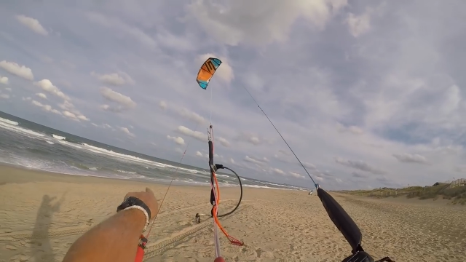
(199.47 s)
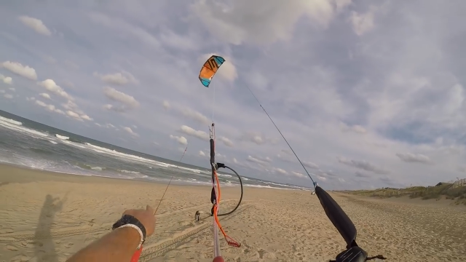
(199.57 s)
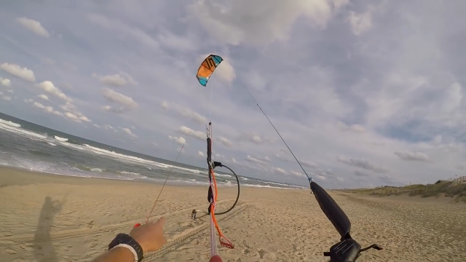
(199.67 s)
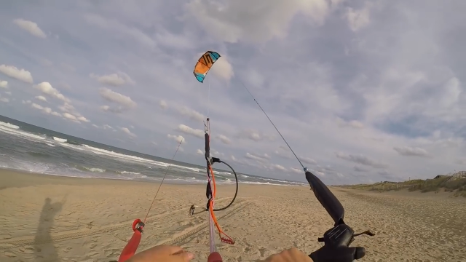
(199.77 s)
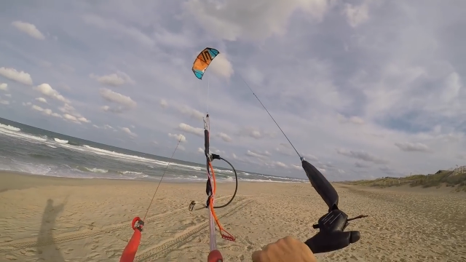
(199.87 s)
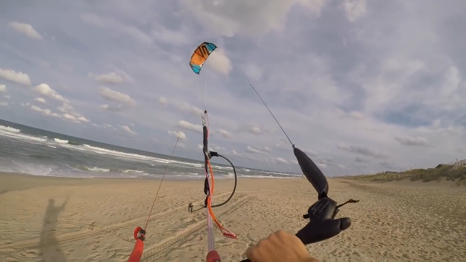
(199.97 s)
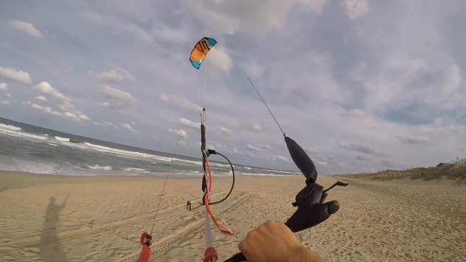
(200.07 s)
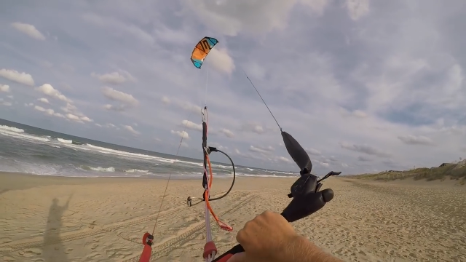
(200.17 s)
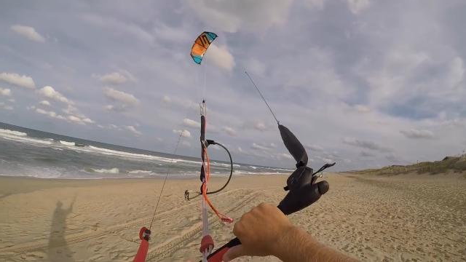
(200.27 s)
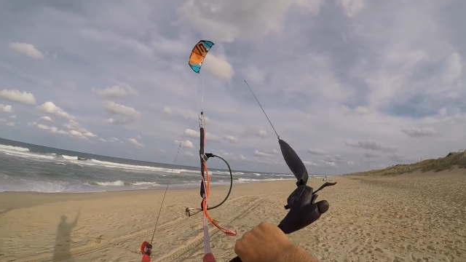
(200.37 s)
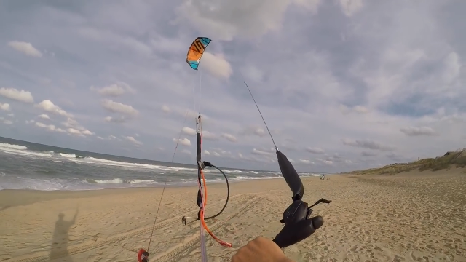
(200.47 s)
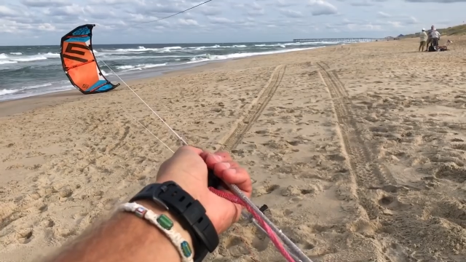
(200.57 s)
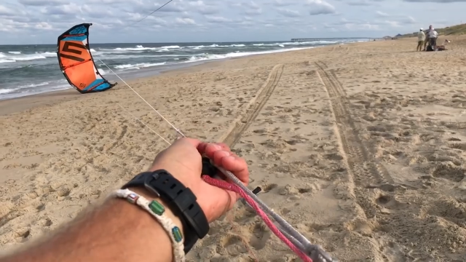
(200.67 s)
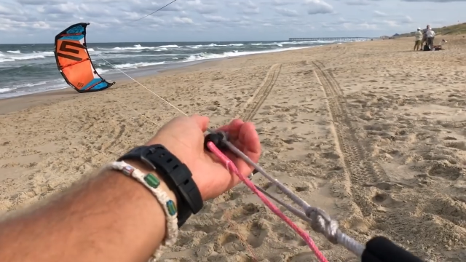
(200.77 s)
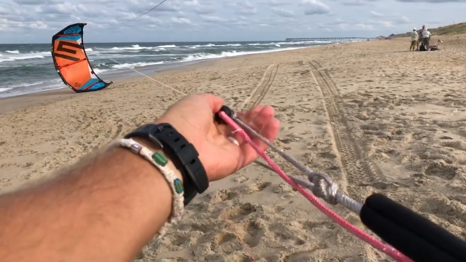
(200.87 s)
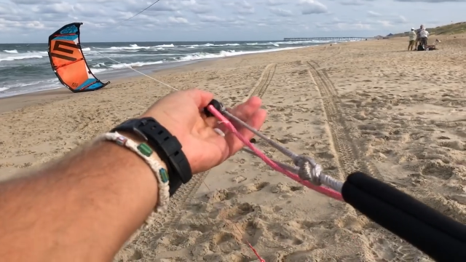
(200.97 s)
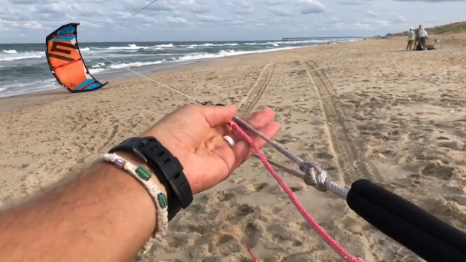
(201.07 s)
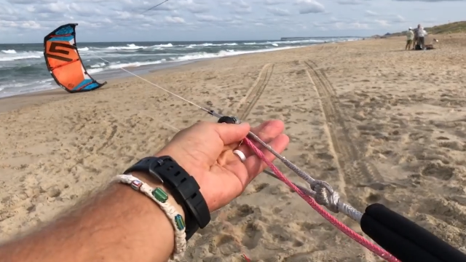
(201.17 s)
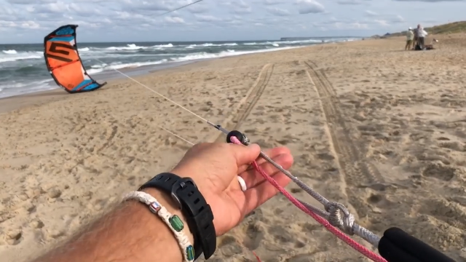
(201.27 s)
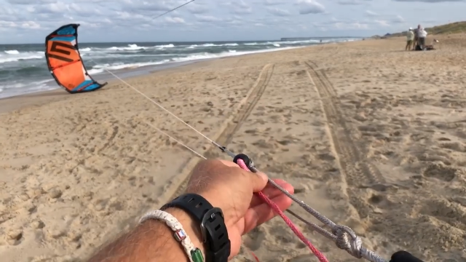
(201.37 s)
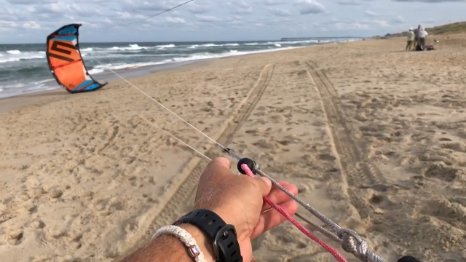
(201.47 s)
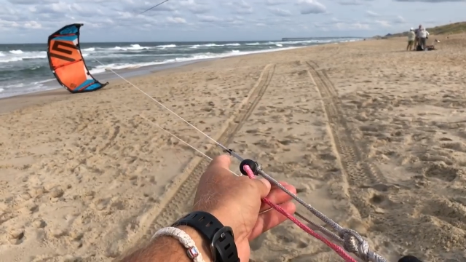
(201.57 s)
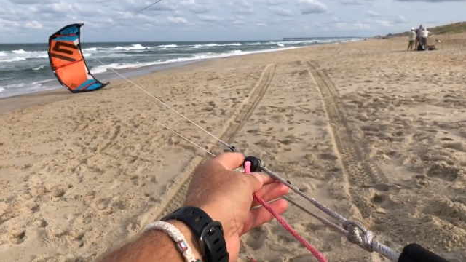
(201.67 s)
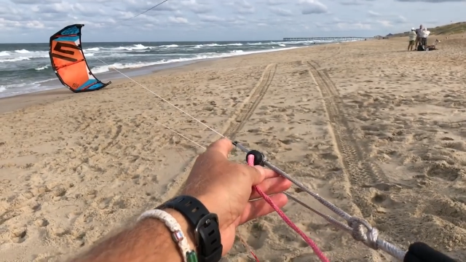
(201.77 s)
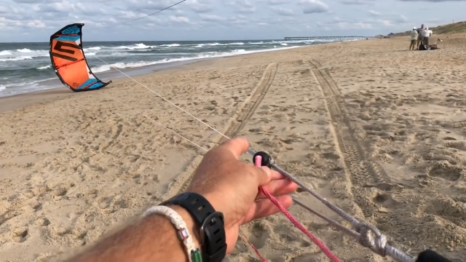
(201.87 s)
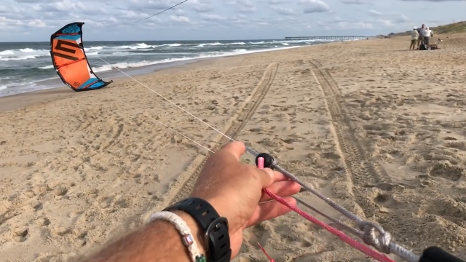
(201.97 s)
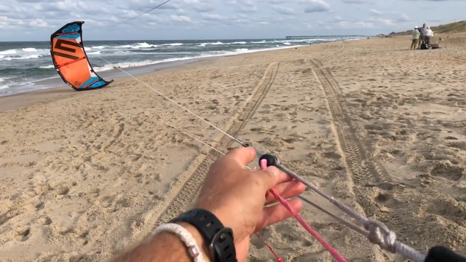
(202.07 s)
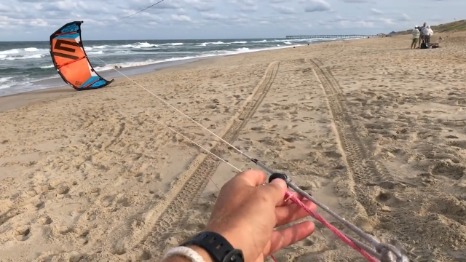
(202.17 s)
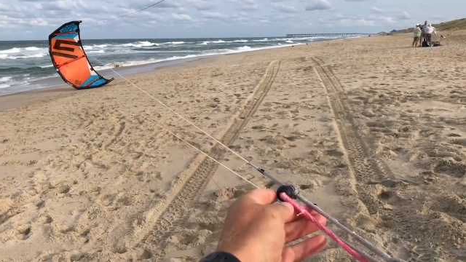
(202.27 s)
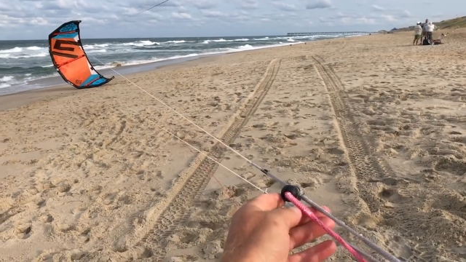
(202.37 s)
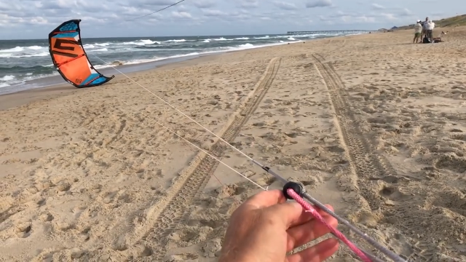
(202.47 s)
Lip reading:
(no speaker visible)